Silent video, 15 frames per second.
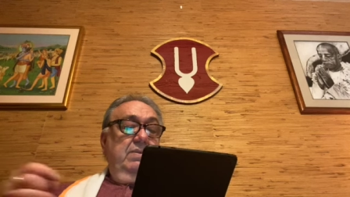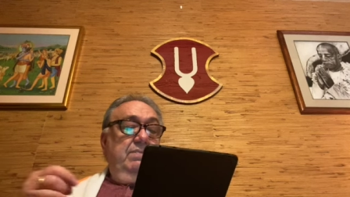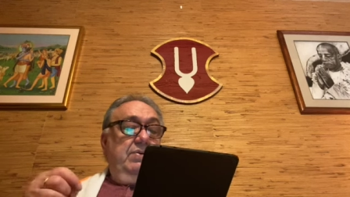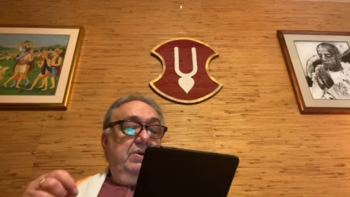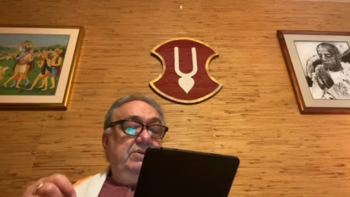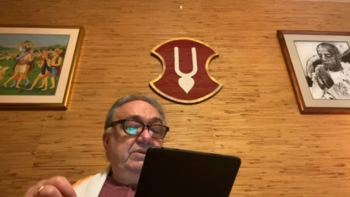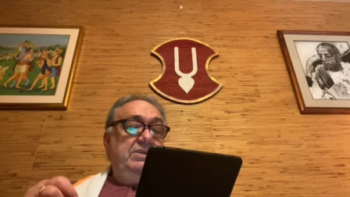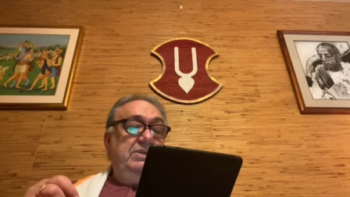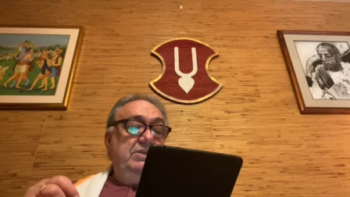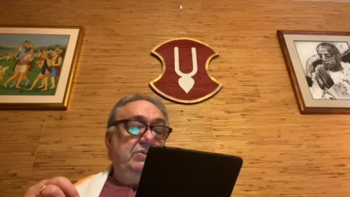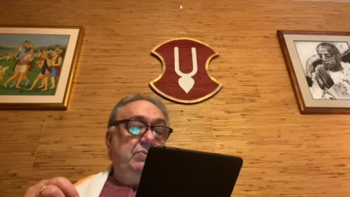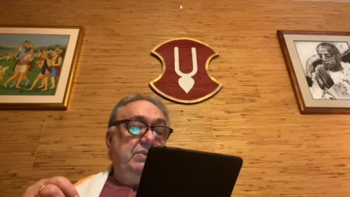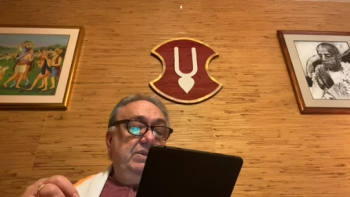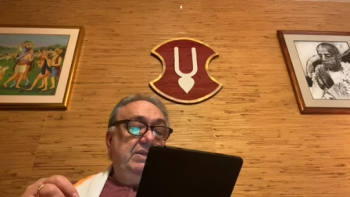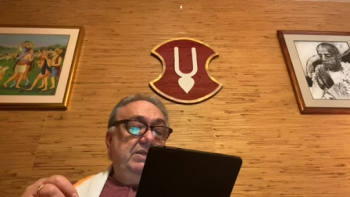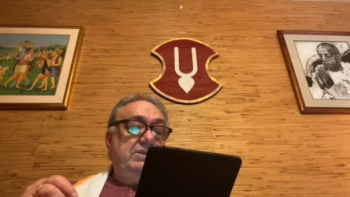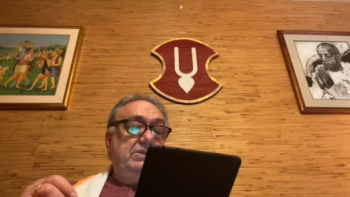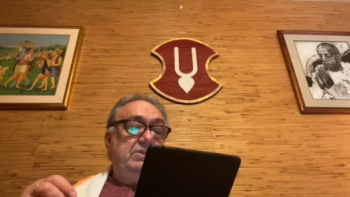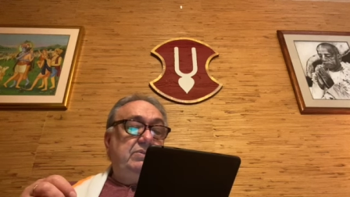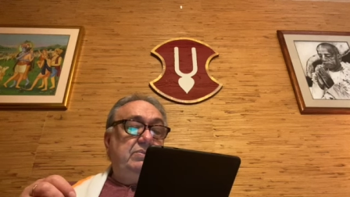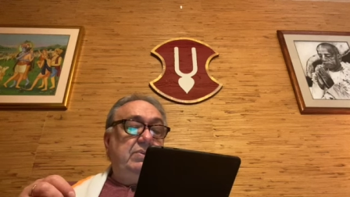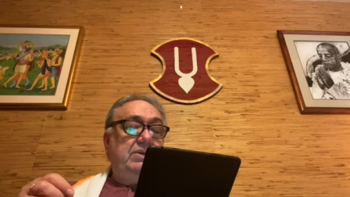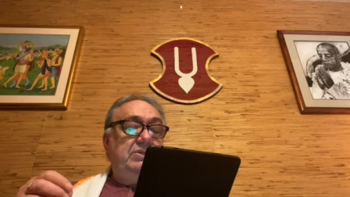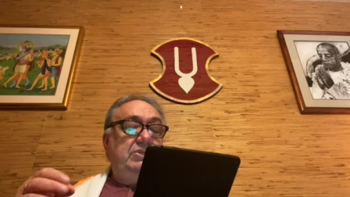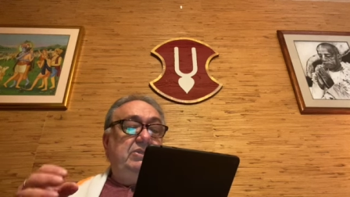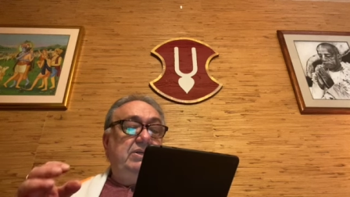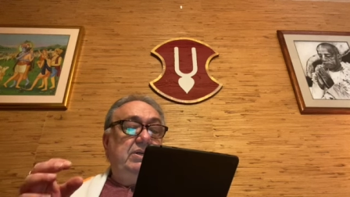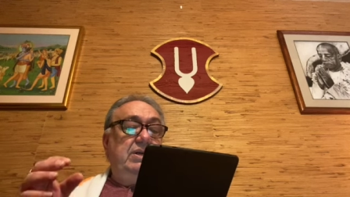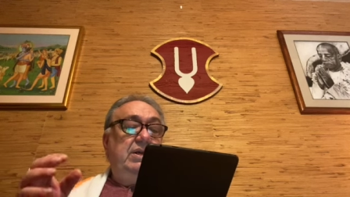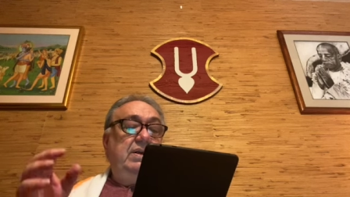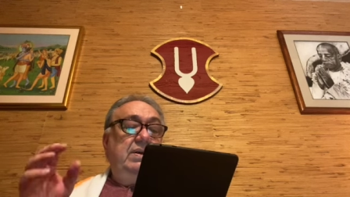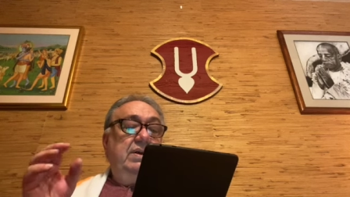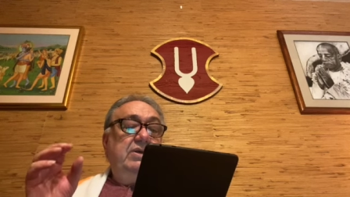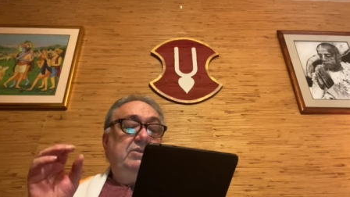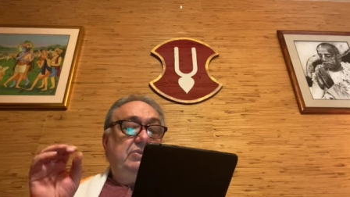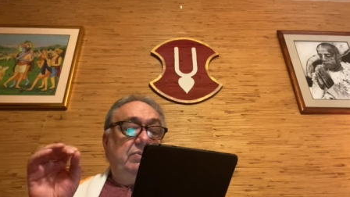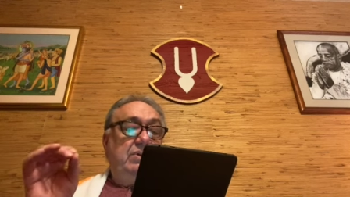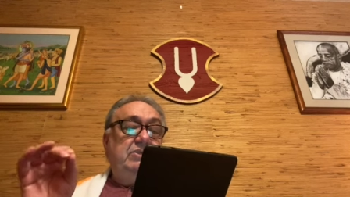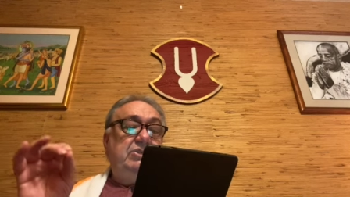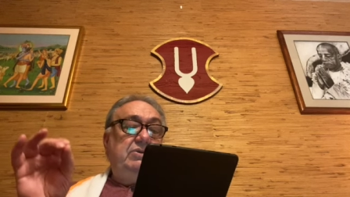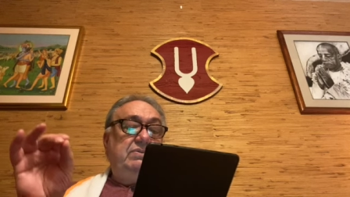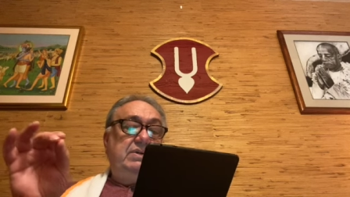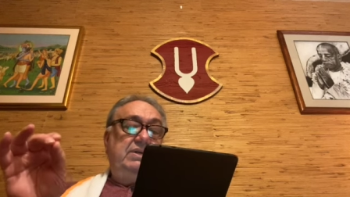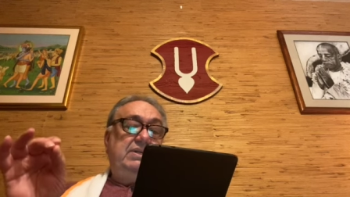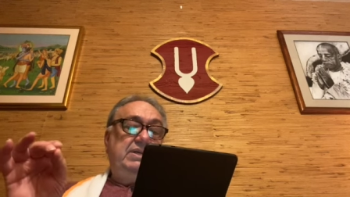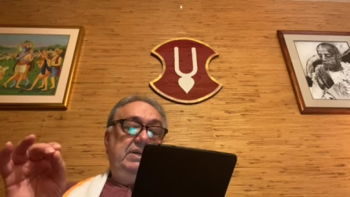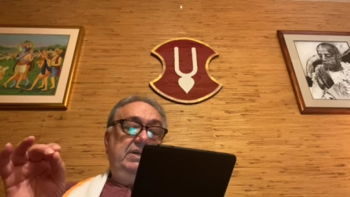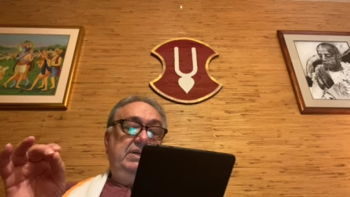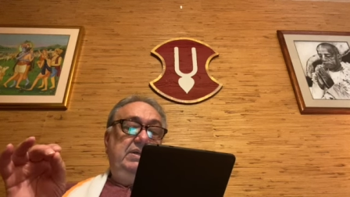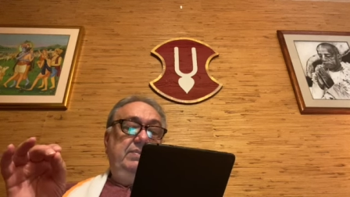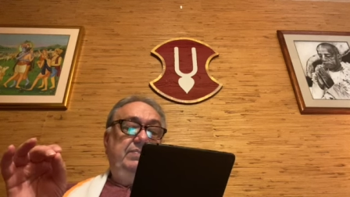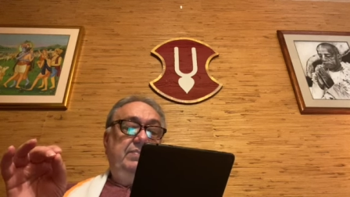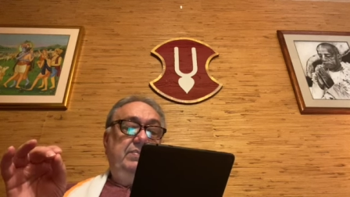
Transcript: Persons with this swachi, swacharati